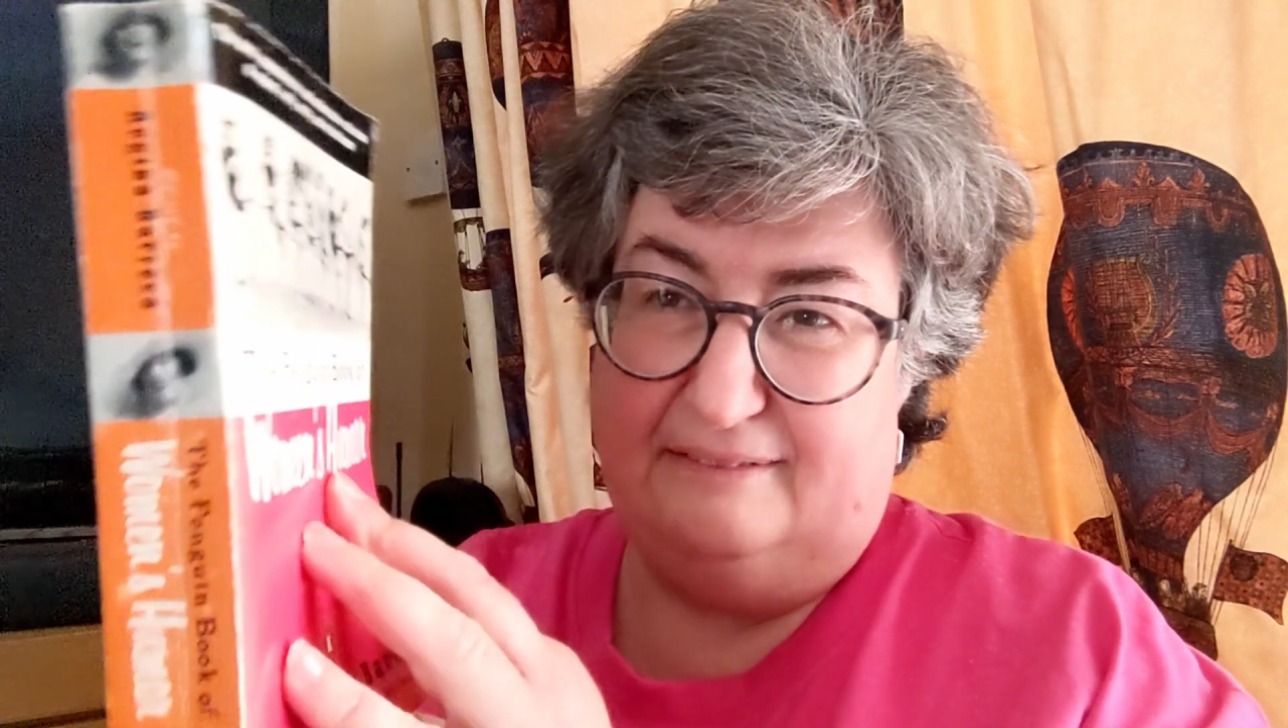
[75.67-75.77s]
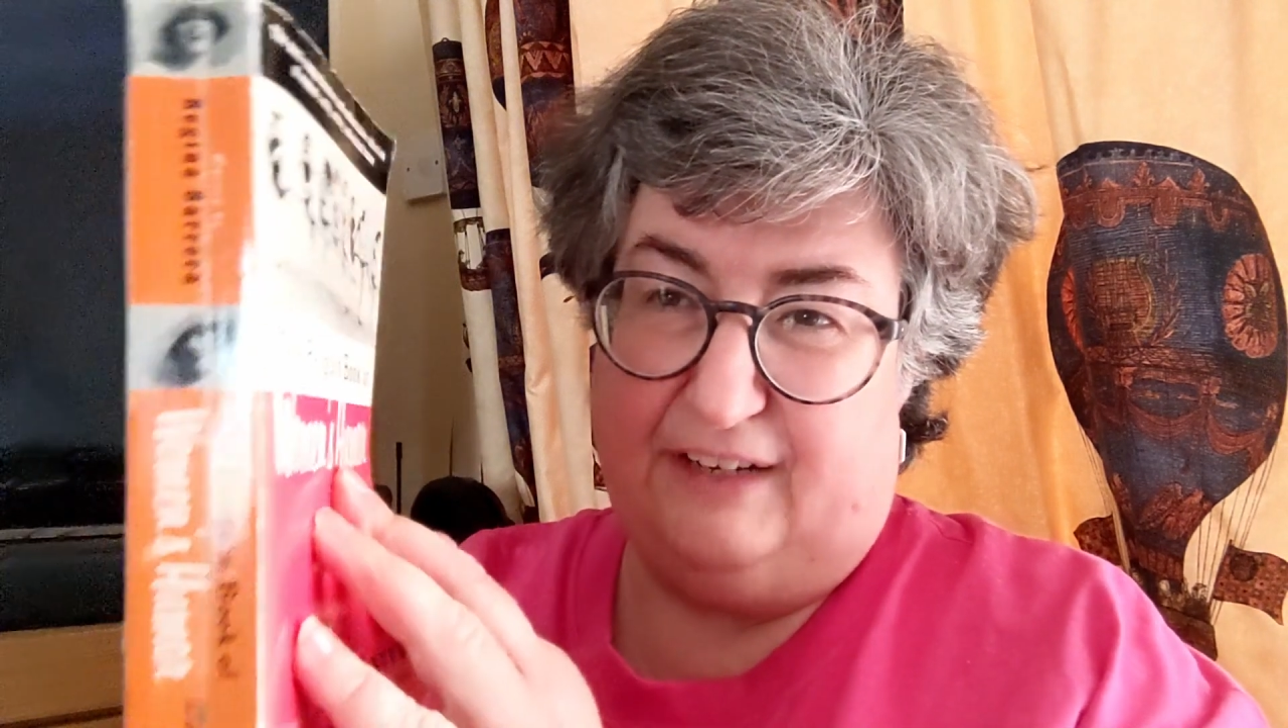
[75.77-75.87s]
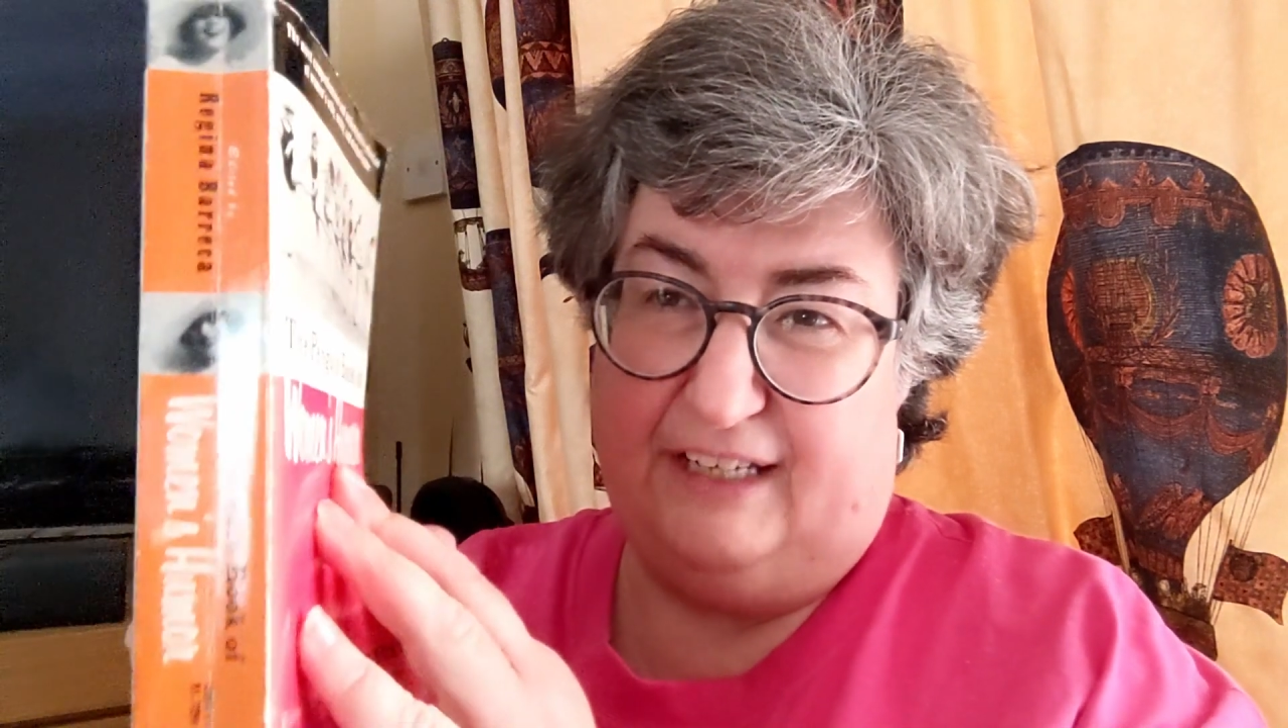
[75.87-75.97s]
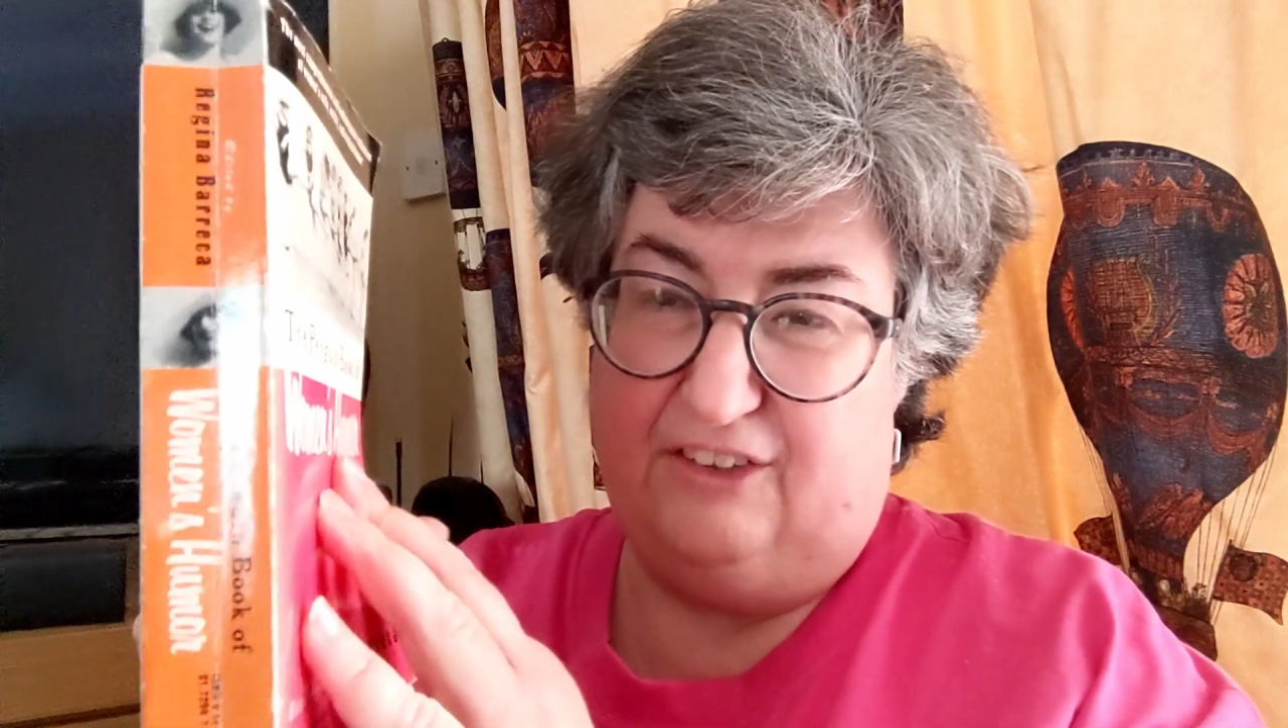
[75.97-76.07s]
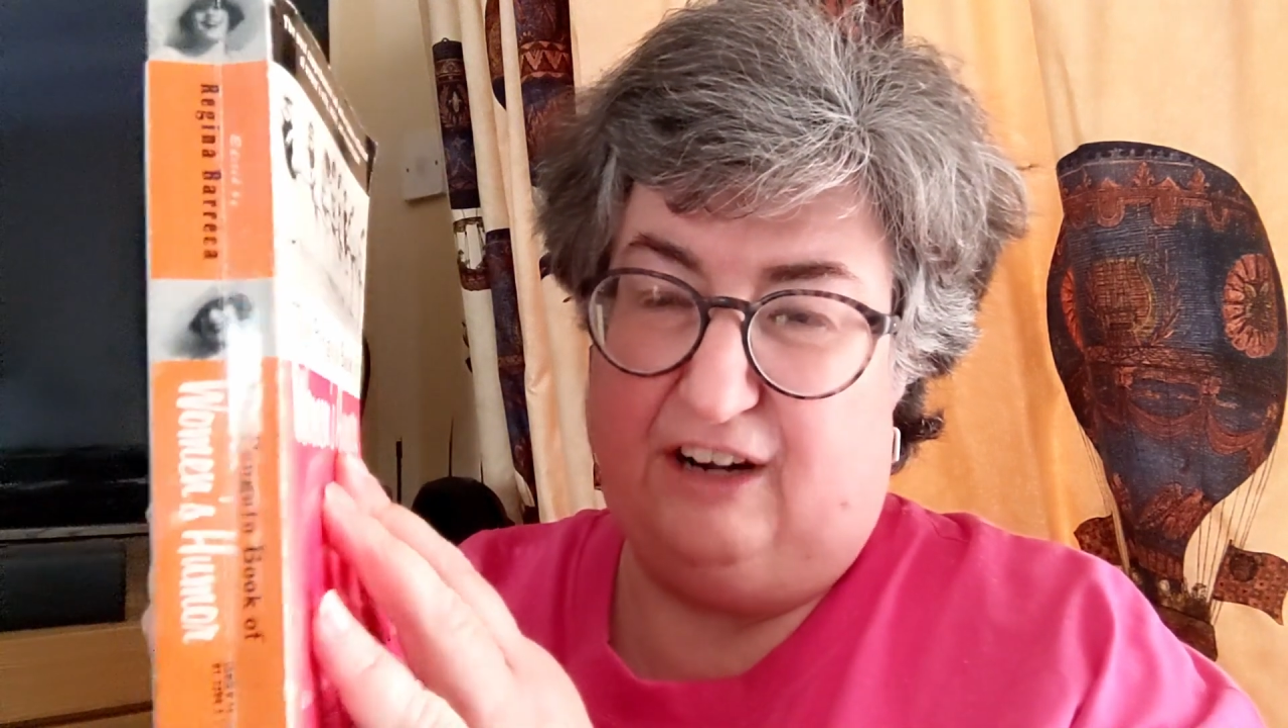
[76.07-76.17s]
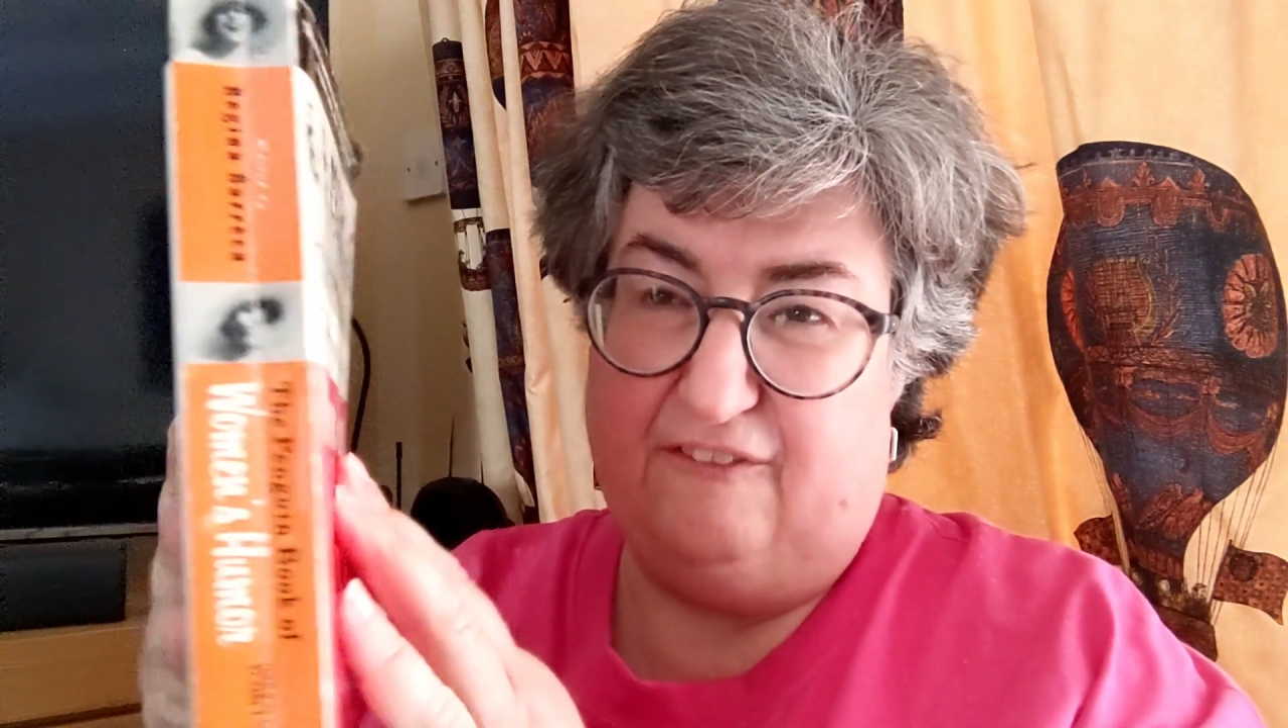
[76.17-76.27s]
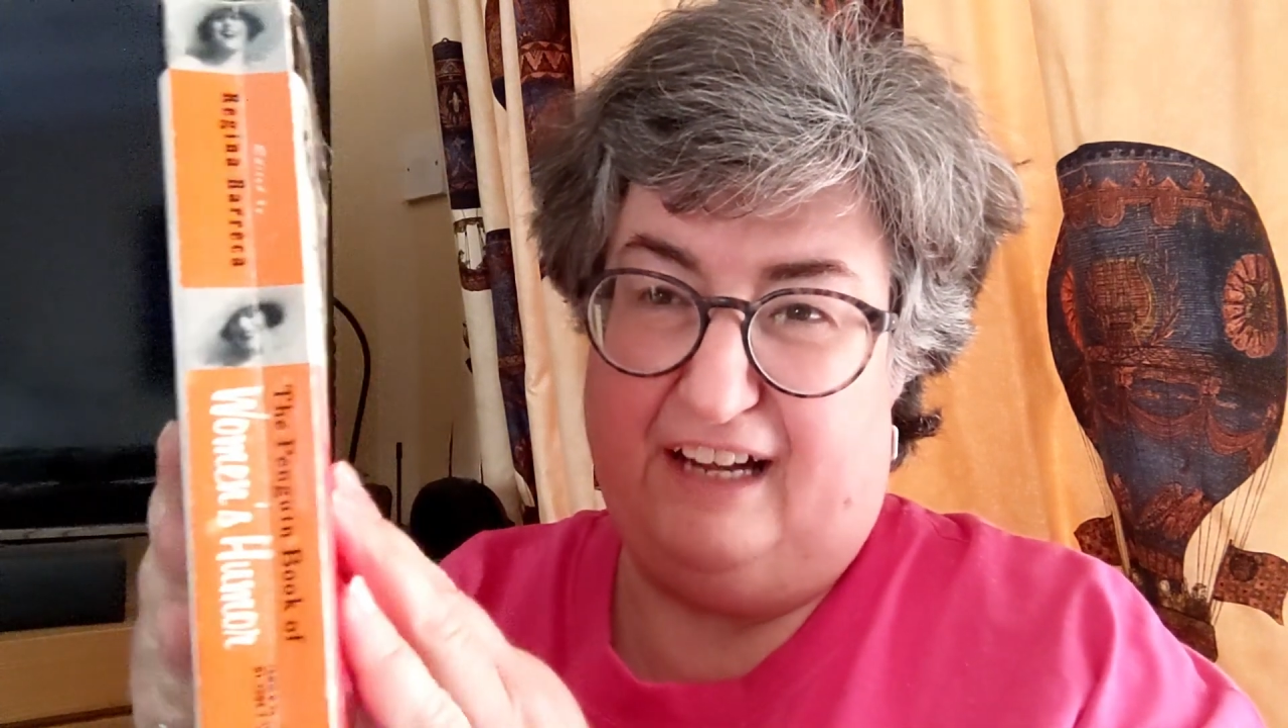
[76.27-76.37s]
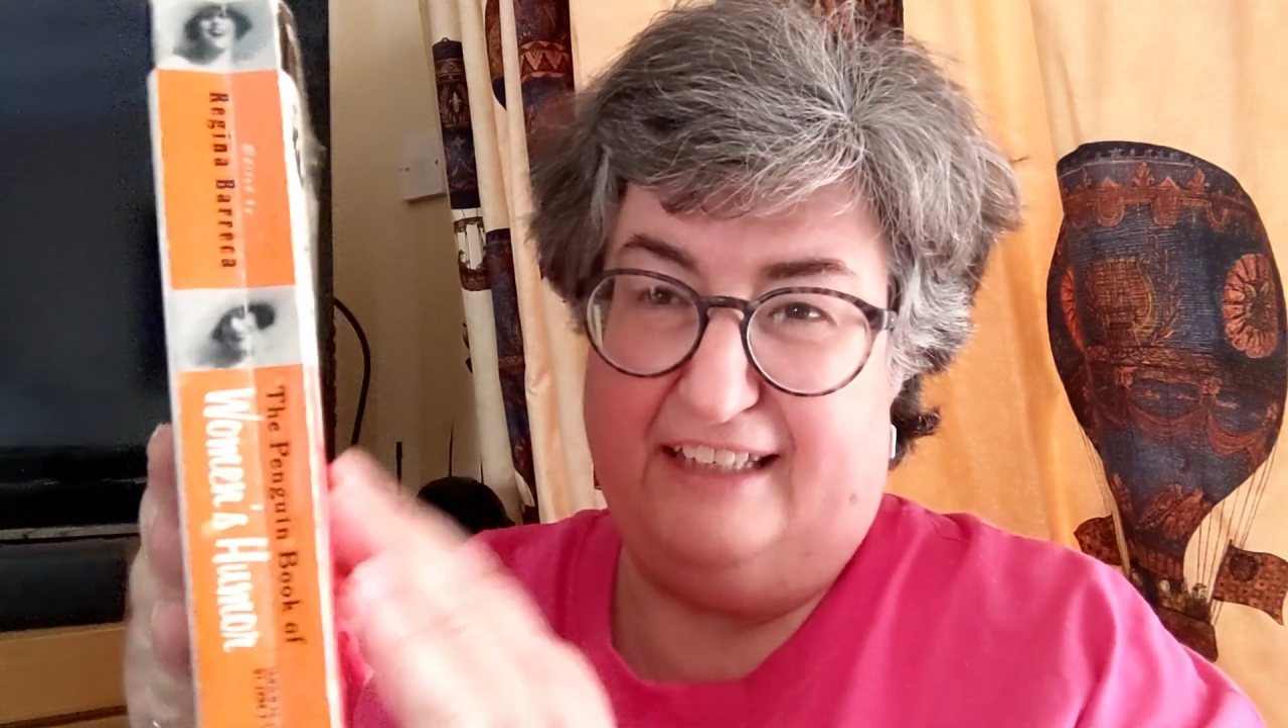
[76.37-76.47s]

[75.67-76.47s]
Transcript: very graphic,